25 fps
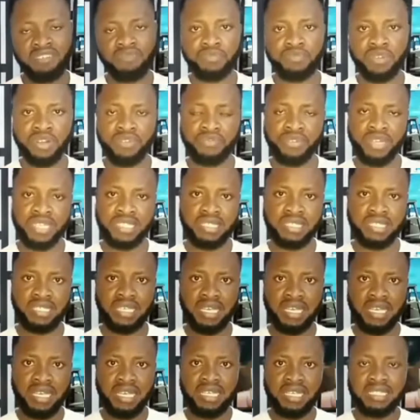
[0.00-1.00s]
of preference,
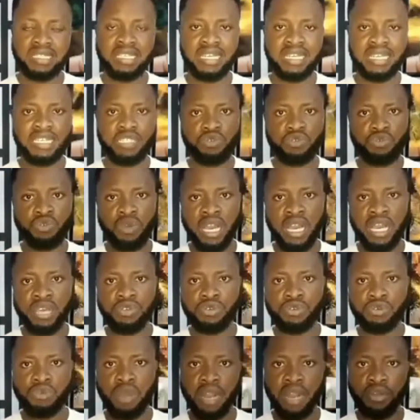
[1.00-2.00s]
that is where
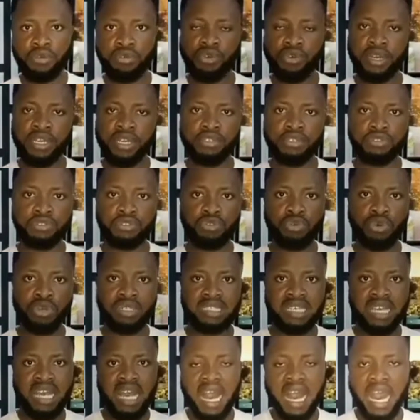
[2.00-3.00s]
you are going
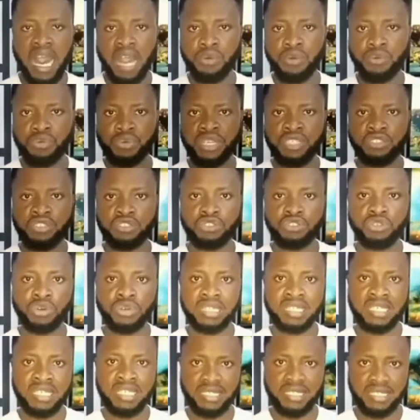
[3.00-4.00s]
to arrange your
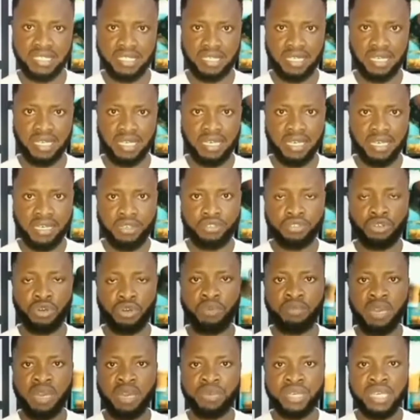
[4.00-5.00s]
needs.
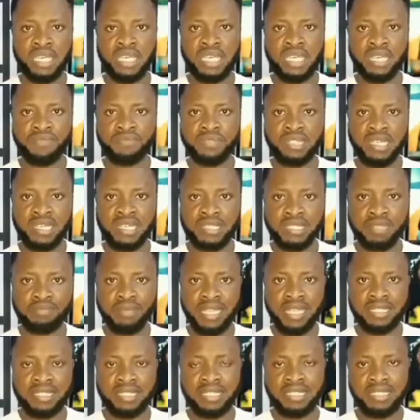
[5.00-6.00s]
So maybe if this
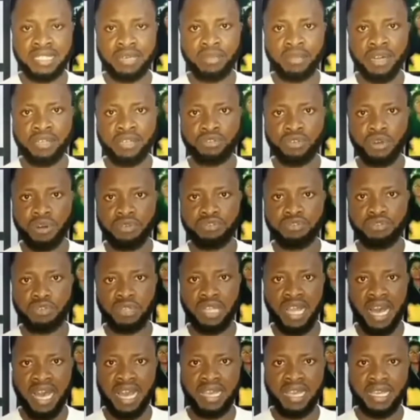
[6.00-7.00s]
month is the month of
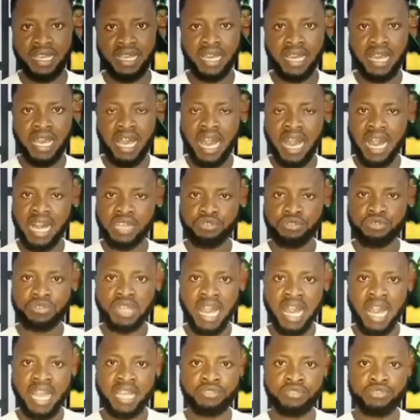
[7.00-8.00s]
July, as we
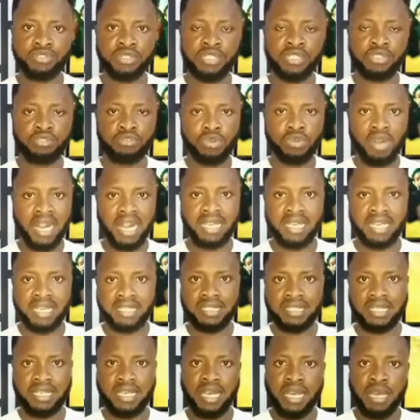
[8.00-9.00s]
are entering into
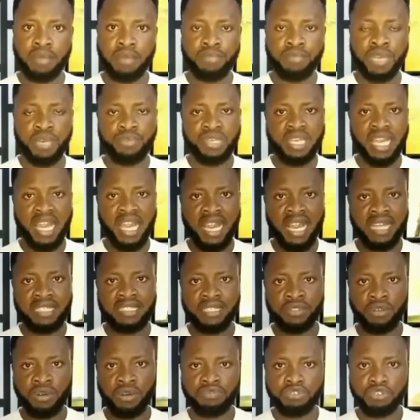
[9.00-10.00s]
August, maybe
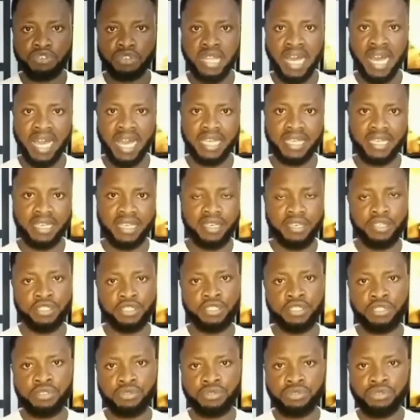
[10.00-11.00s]
ending of July,
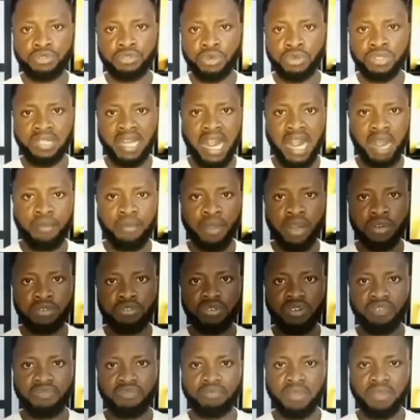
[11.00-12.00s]
you need to know the
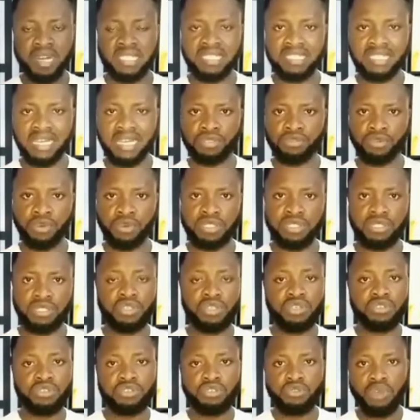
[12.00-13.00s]
amount of money that
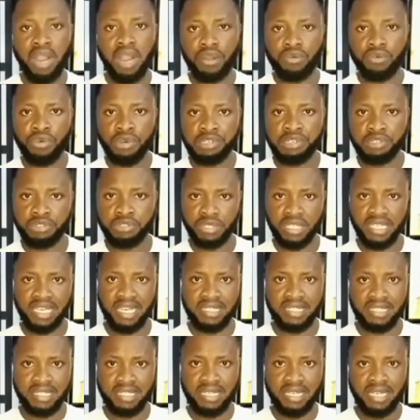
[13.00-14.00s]
you are going to
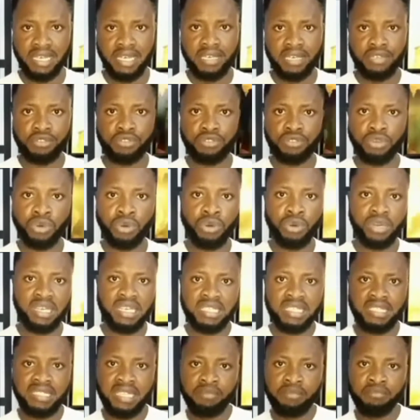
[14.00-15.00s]
get. So
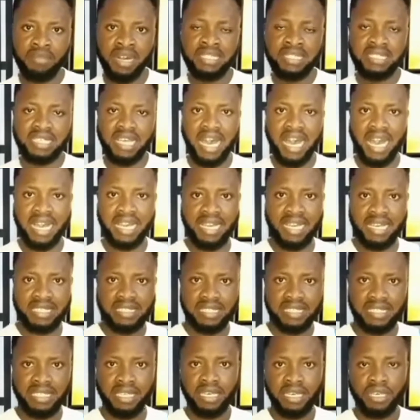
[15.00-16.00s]
in the month
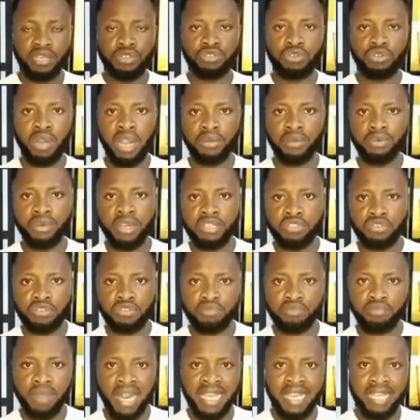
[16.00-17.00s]
August, you are going
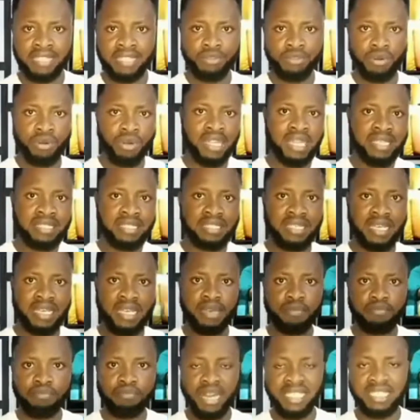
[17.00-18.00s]
to budget, or let's
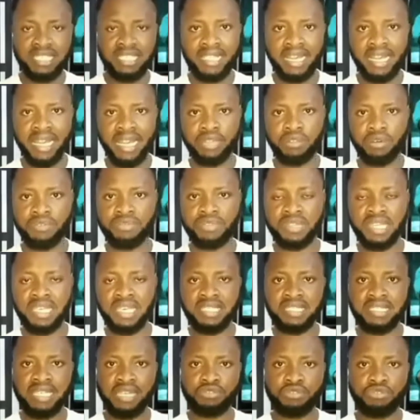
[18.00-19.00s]
say budget the kind of
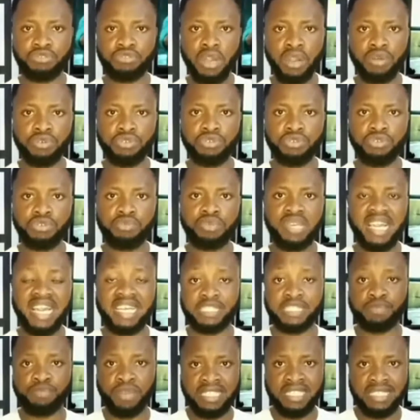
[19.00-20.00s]
things that you will be
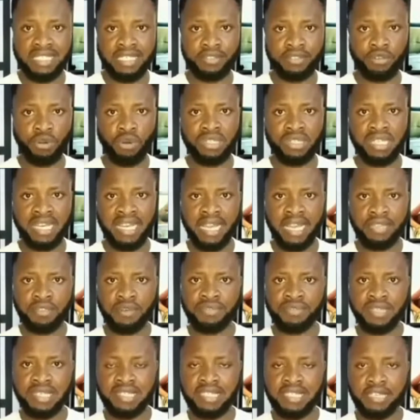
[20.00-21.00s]
expecting, or the kind
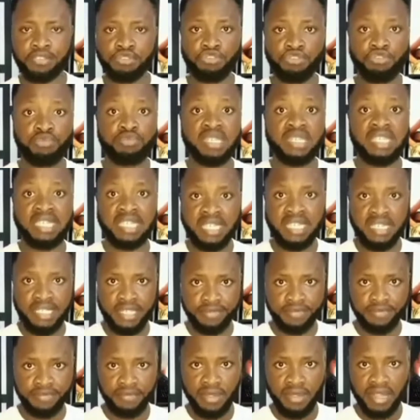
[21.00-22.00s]
of things that you'll be
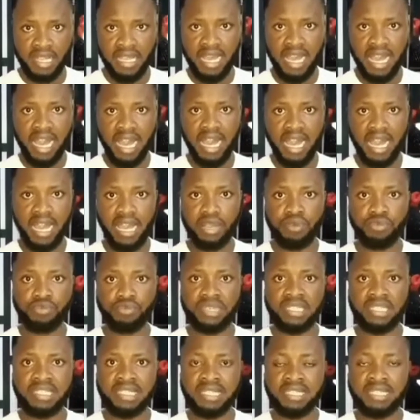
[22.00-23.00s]
needing
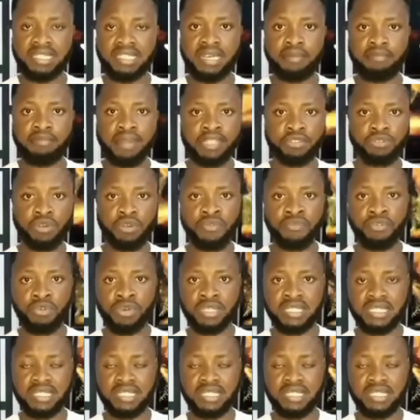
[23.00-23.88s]
within the month of